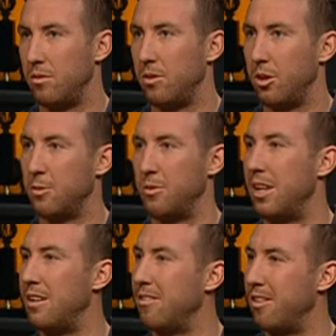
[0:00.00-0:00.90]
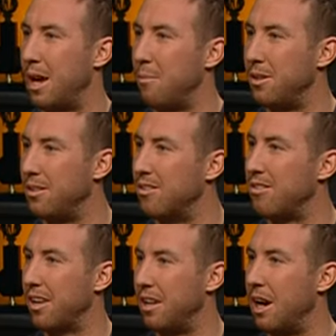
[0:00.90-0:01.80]
Circumstances that happened in the
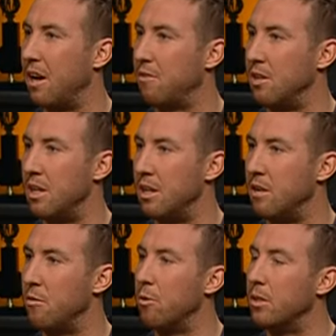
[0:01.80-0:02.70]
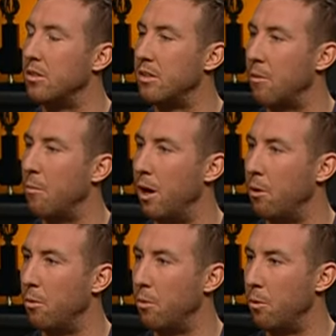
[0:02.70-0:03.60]
second half of the year never really sat
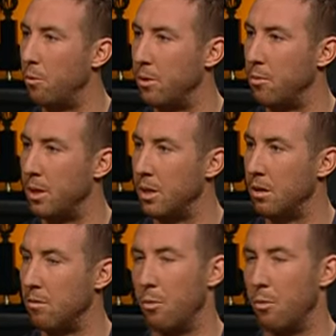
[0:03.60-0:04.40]
well with like? me.